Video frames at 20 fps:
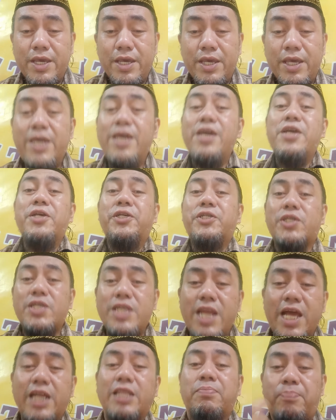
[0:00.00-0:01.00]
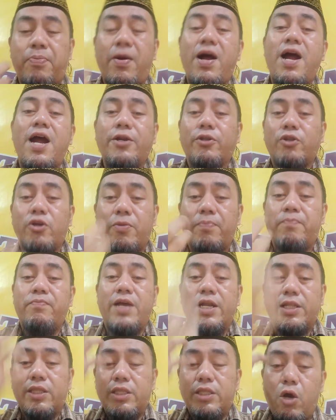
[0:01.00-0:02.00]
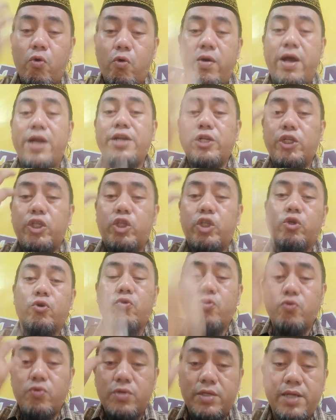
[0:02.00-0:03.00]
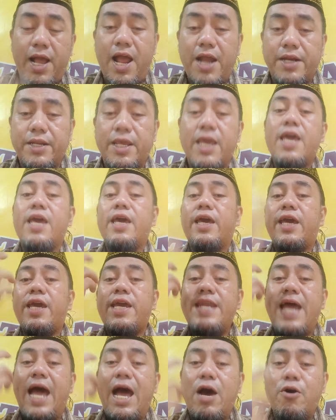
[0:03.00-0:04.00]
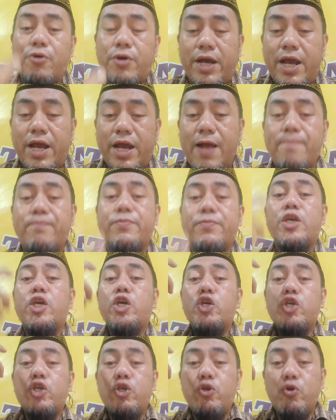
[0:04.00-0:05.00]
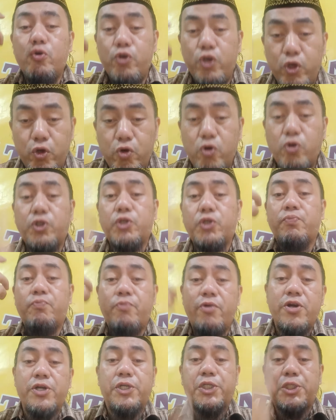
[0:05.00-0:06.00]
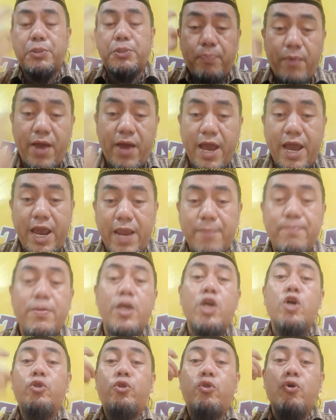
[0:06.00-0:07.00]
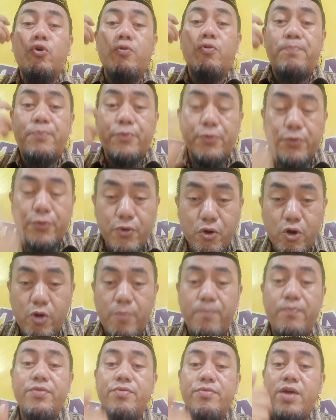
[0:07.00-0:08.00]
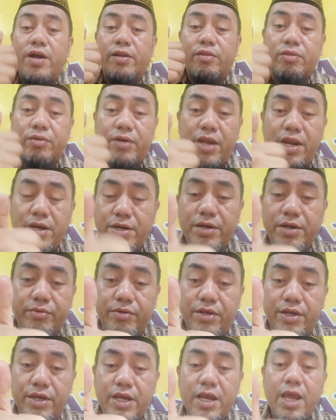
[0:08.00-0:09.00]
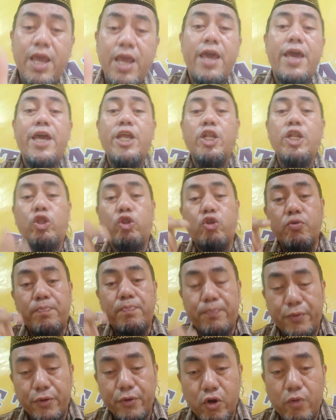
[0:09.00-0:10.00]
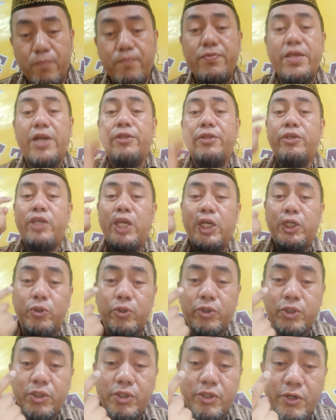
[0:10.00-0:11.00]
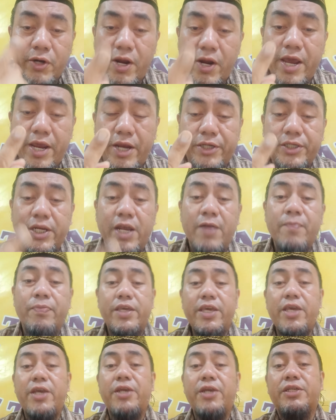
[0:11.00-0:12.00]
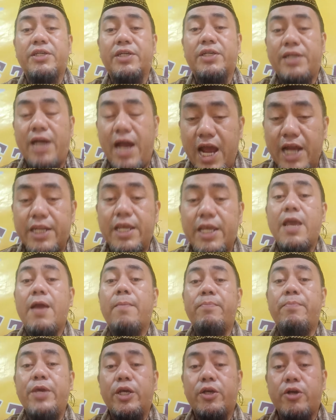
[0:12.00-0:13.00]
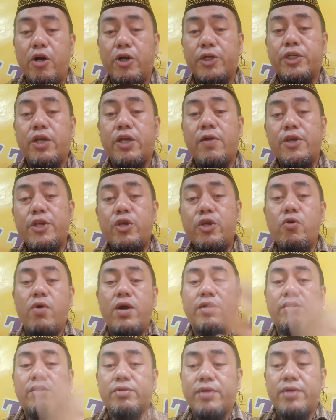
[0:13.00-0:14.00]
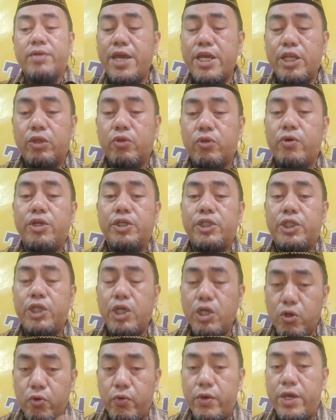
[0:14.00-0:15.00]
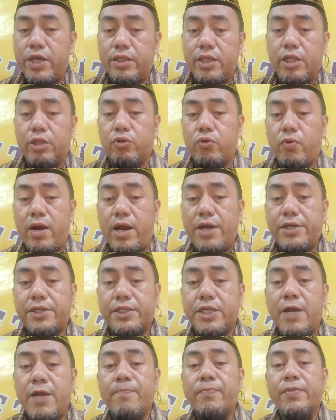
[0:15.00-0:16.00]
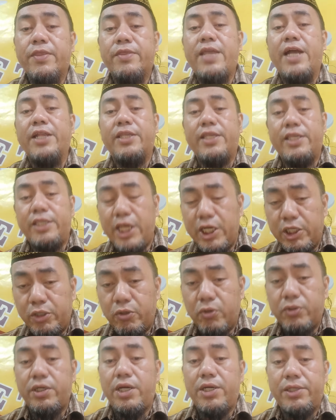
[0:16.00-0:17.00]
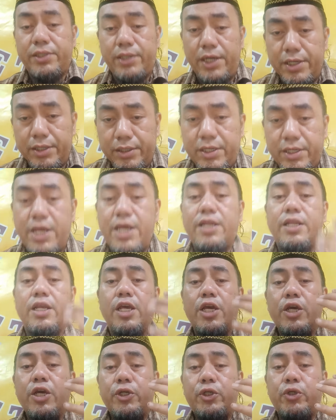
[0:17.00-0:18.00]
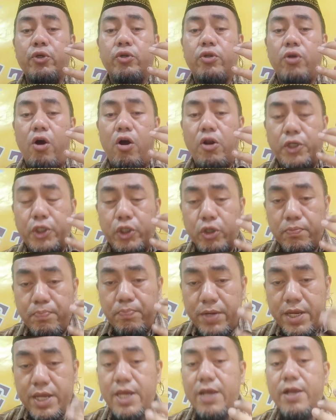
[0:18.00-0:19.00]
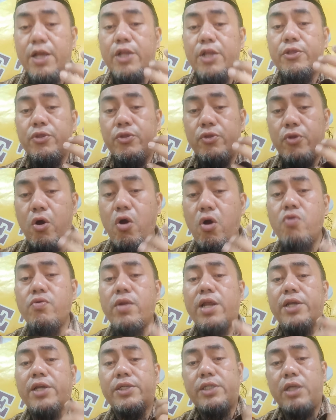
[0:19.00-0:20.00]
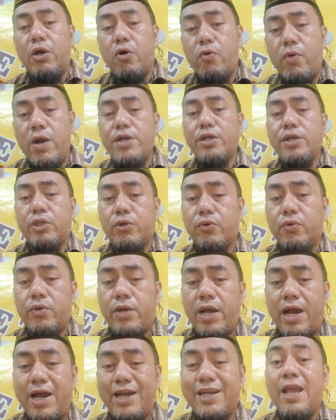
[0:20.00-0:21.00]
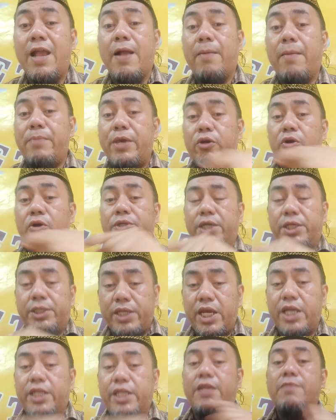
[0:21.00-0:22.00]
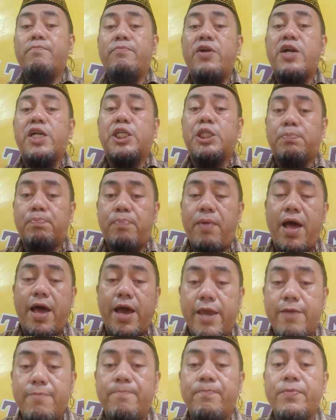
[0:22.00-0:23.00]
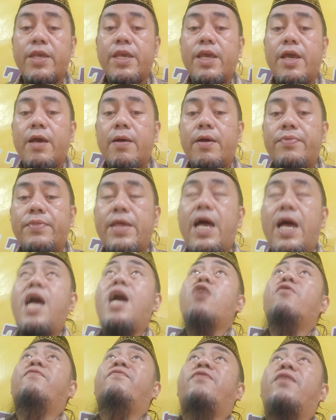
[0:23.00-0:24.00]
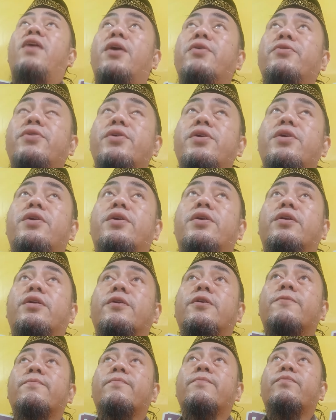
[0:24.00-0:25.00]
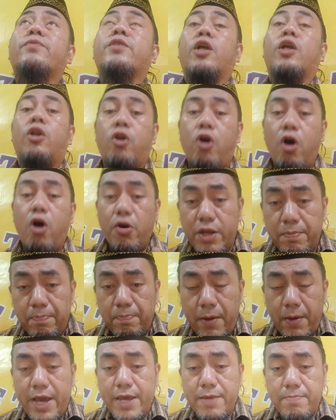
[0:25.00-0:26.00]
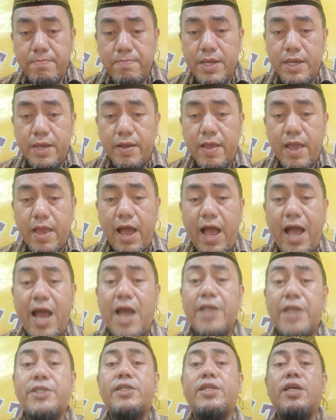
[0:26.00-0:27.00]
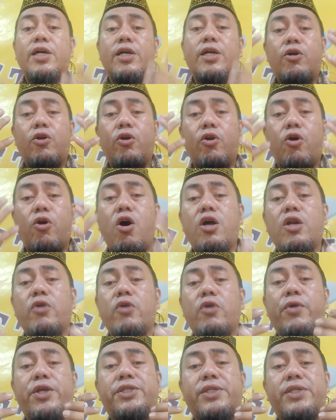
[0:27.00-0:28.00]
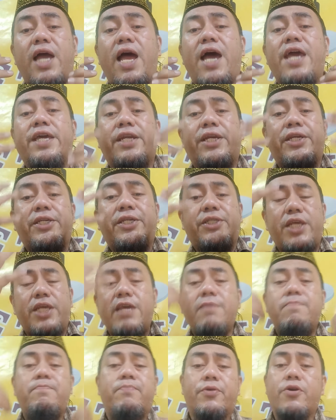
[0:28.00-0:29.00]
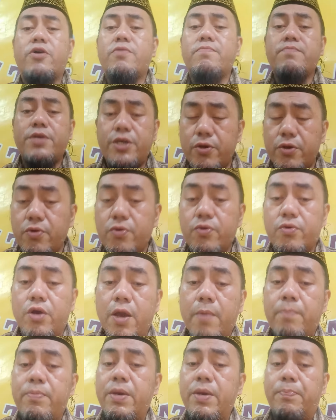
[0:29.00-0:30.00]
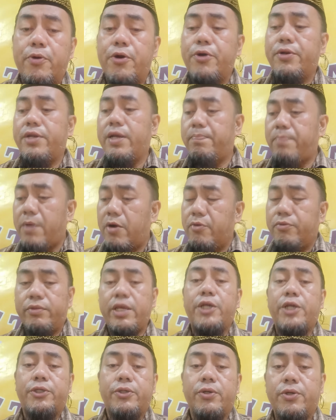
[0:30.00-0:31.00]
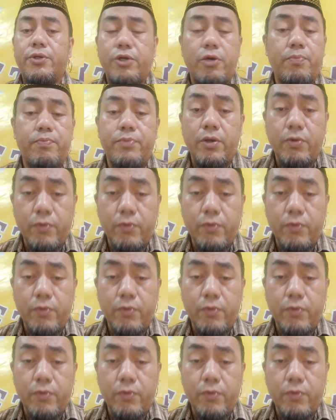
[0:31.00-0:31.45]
He is not part of that, the one true God. And how come you use verse 5 to prove the Trinity and to prove that Jesus Christ is God? Because you are trying to insinuate unto us that Jesus is indeed, should also be known as the one true God, because he said in verse 5, now Father, glorify me as the glory which I received from you before the foundation of the